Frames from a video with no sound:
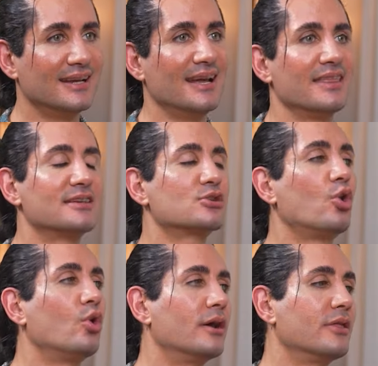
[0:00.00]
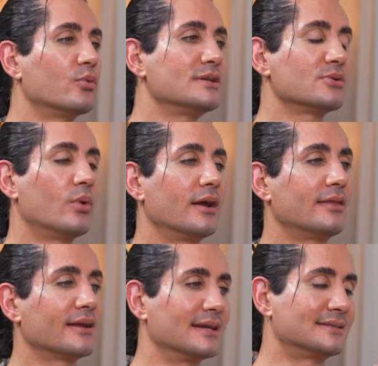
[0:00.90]
this whole, the reason why I
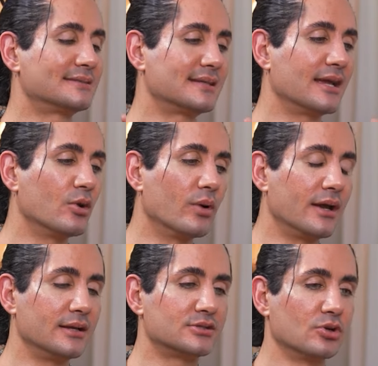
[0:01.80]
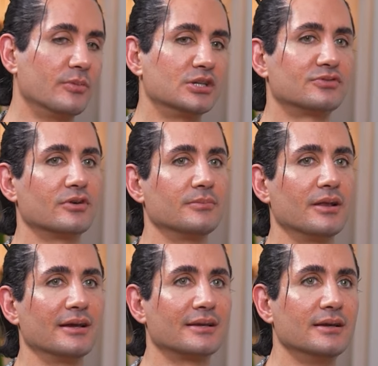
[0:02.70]
think I stay away so much
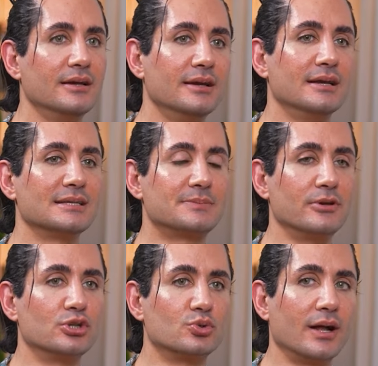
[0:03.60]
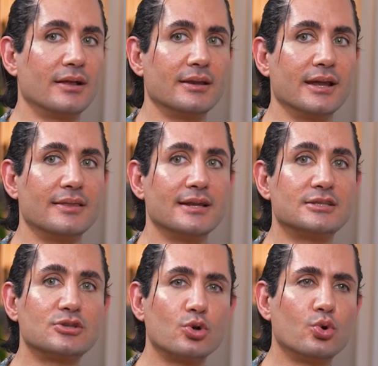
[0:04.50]
from like spirituality, and then
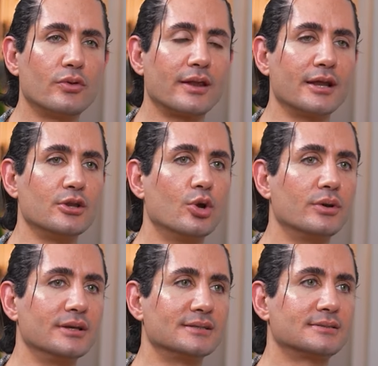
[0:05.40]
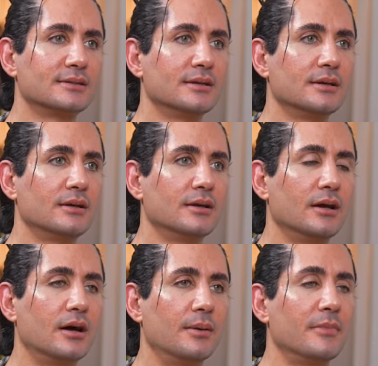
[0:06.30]
it's so cool that I notice,
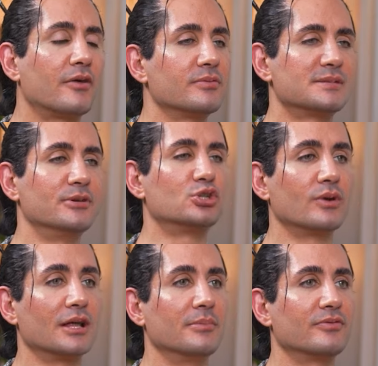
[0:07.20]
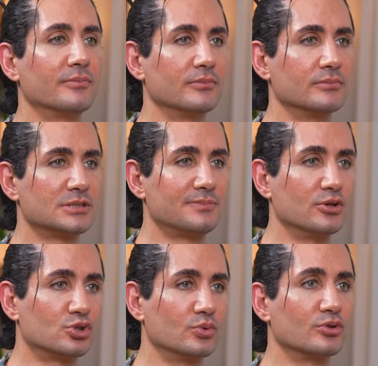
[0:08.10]
um, not from spirituality, but from
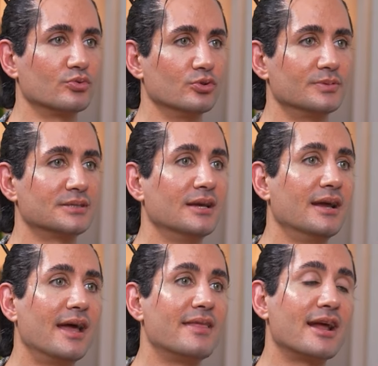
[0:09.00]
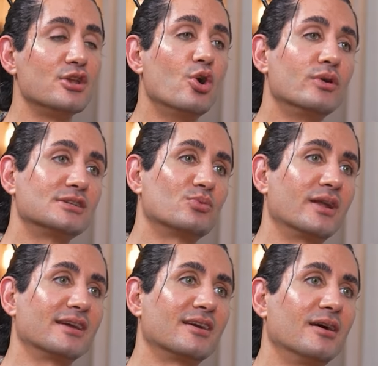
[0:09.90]
spiritual groups. And then I notice
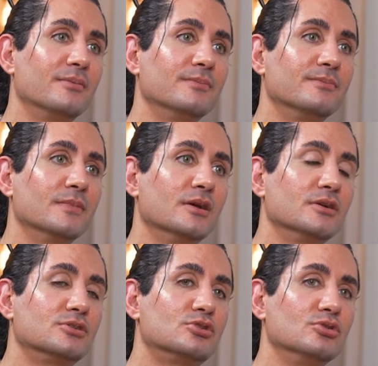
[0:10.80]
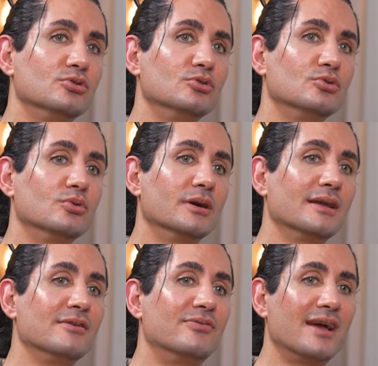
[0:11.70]
when I come
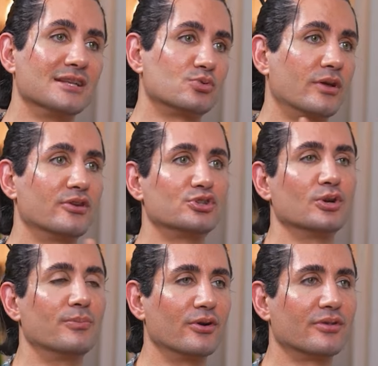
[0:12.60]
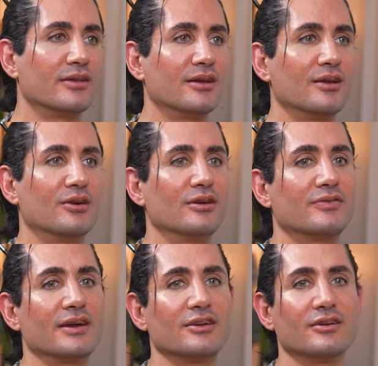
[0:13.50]
to events, whether it's your birthday or
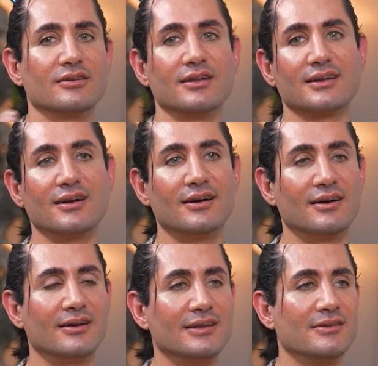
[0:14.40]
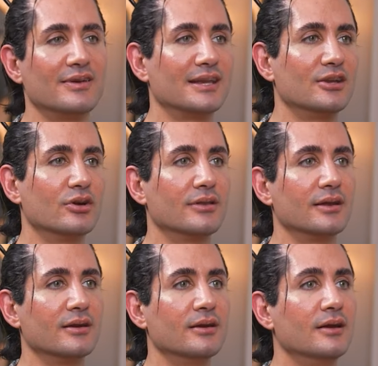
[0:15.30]
if I go to like uh, an event here or
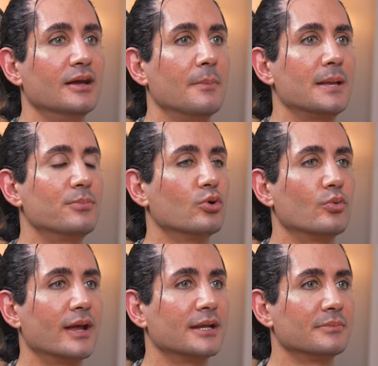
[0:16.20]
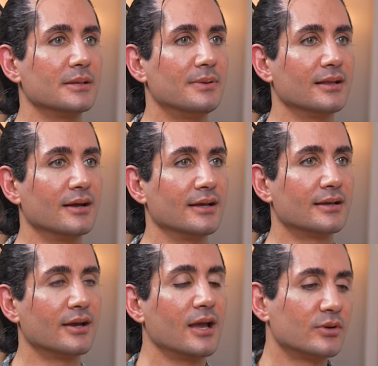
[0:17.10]
there, people will randomly be
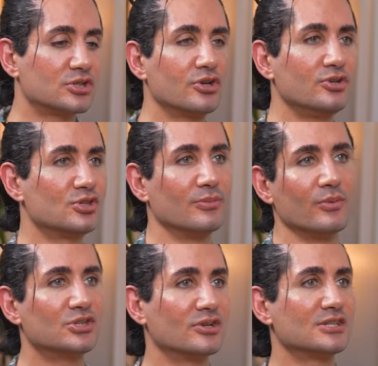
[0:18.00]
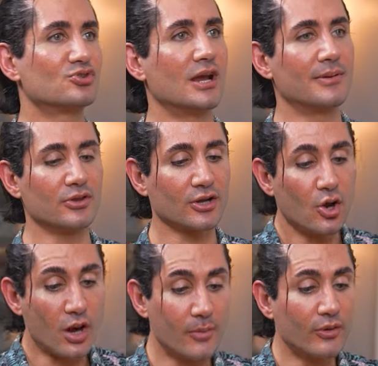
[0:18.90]
like, hey, what's your YouTube or what's your Instagram? And they're
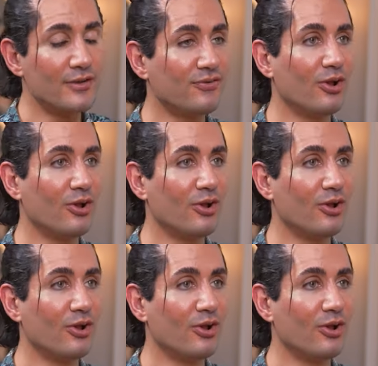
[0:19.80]
like, oh, I'm already